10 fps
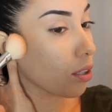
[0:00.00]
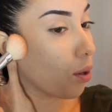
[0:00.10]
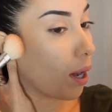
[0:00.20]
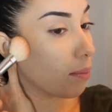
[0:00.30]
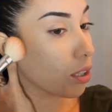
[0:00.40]

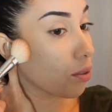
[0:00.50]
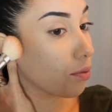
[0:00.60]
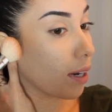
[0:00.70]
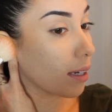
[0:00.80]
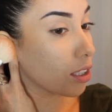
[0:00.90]
so I'm just
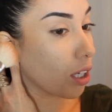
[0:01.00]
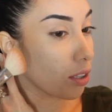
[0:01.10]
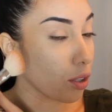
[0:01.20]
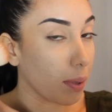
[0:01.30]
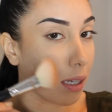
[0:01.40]
very
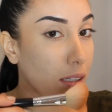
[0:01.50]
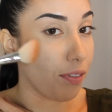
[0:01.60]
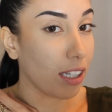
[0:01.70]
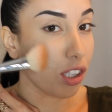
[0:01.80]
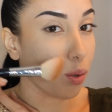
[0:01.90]
gentle because
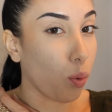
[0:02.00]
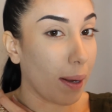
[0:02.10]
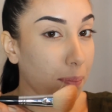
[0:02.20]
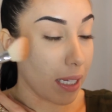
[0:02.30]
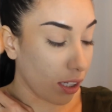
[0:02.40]
if I
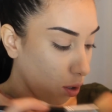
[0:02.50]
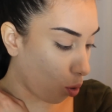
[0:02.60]
swipe this